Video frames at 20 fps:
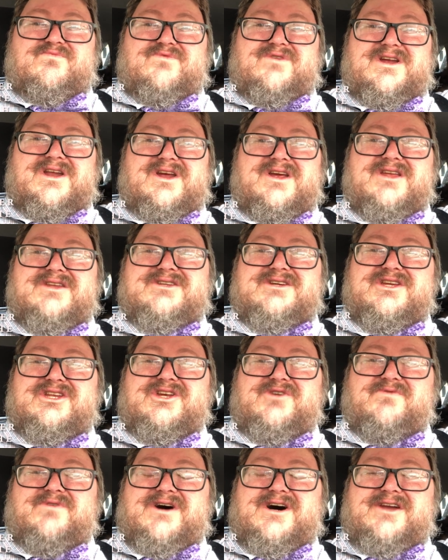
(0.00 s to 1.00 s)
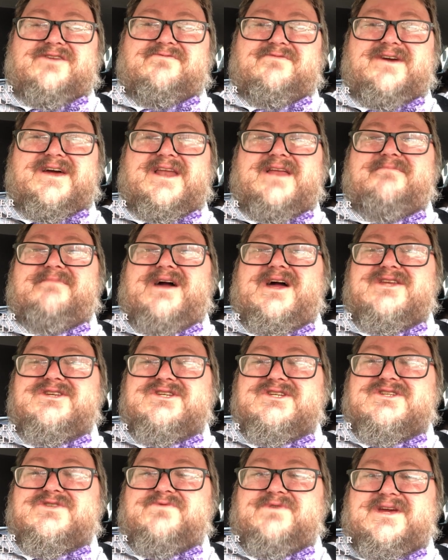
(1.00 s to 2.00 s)
we're going to continue on. We've got a
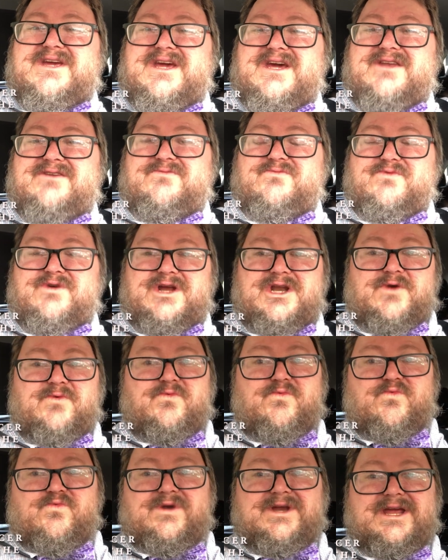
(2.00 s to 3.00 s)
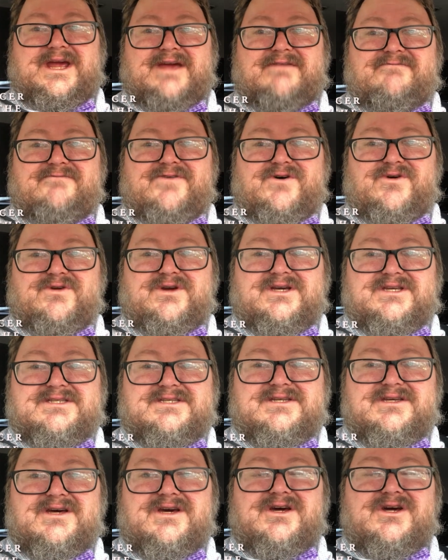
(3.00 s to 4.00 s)
match this weekend. We're going to regain
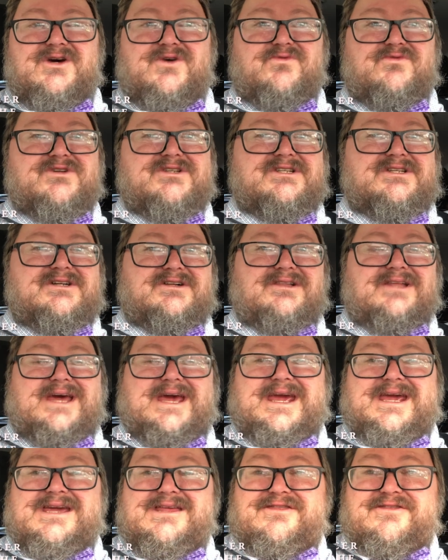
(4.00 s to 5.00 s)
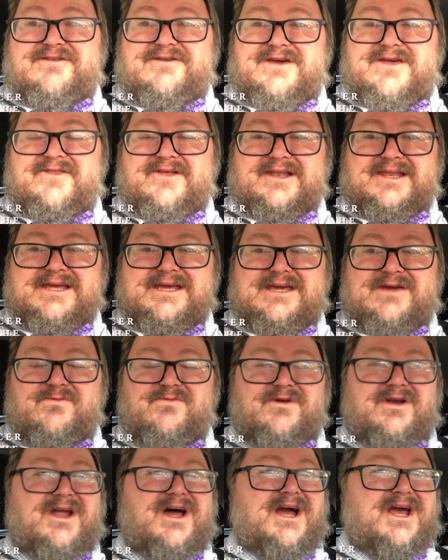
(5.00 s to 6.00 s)
focus. We're still eighth in the league.
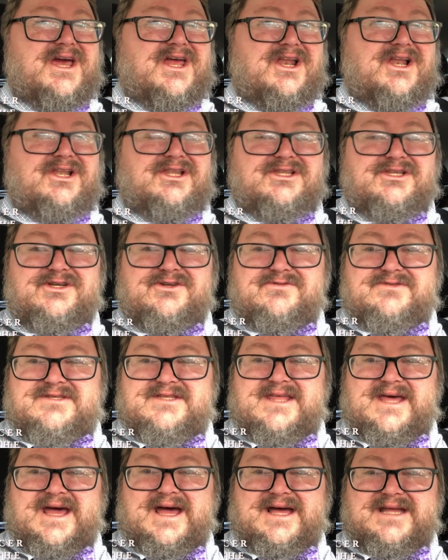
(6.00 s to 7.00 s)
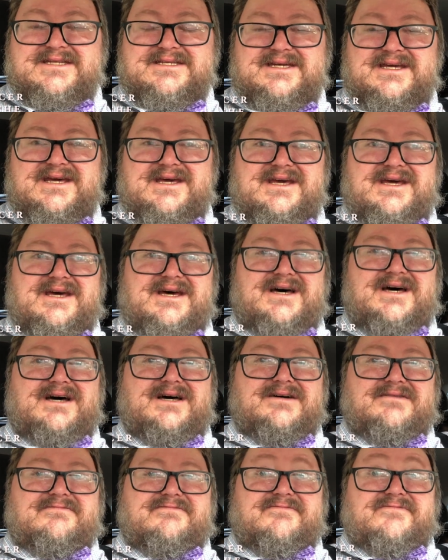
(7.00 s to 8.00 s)
We're not going to lose that
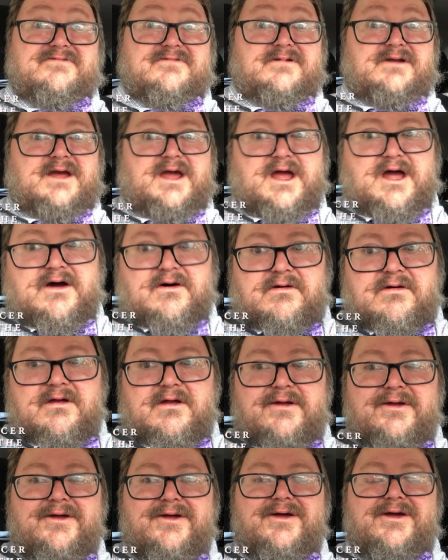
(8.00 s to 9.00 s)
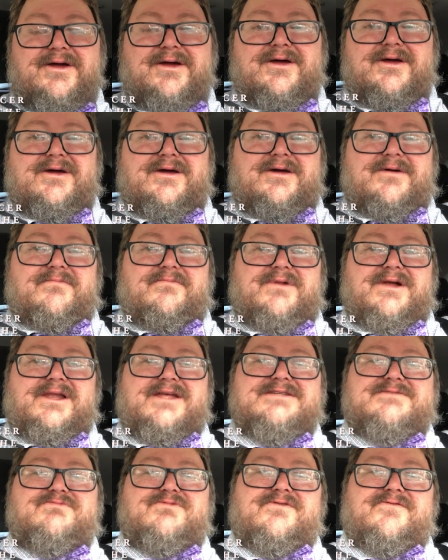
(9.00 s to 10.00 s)
for now. But
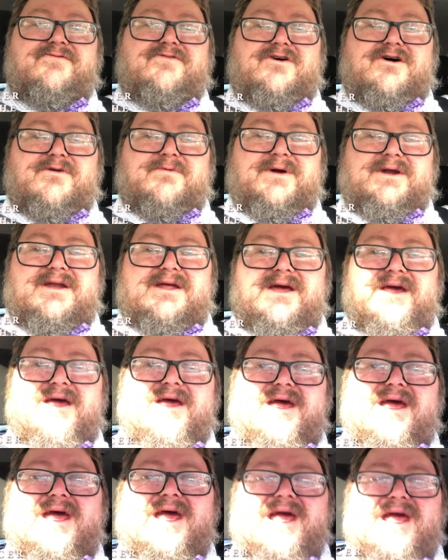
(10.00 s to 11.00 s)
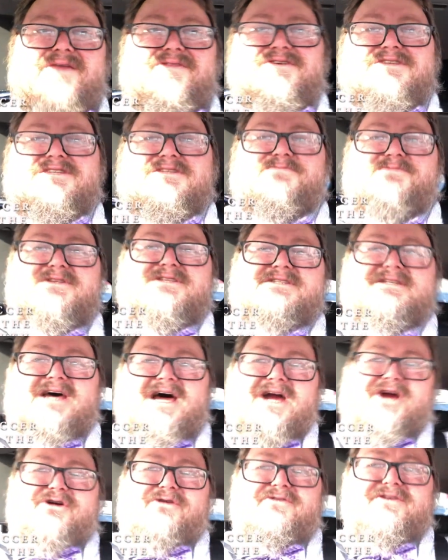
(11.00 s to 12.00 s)
let's move forward. Hey, this has been
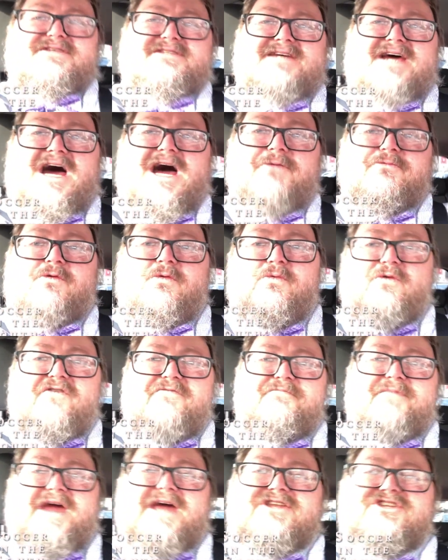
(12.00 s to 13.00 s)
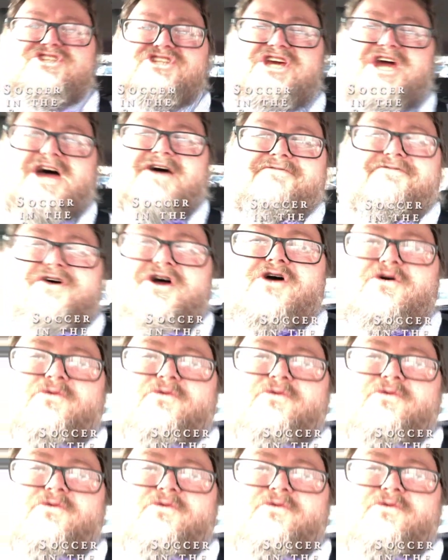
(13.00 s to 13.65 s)
Soccer in the South with Wolfman Jeff,